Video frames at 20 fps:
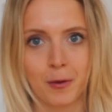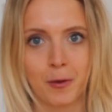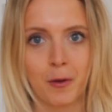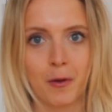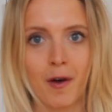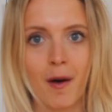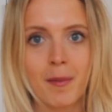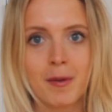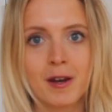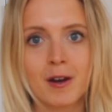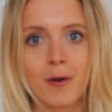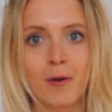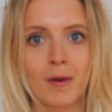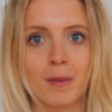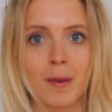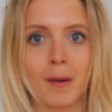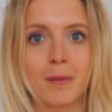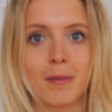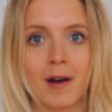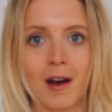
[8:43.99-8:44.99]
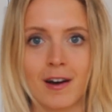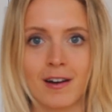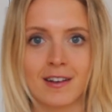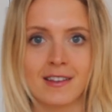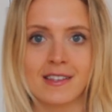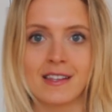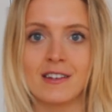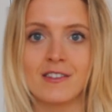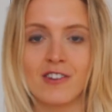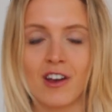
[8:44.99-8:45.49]
Lululemon or about
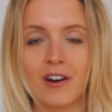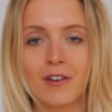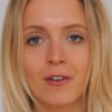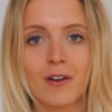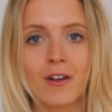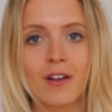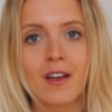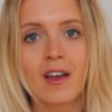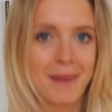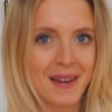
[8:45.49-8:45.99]
products in general,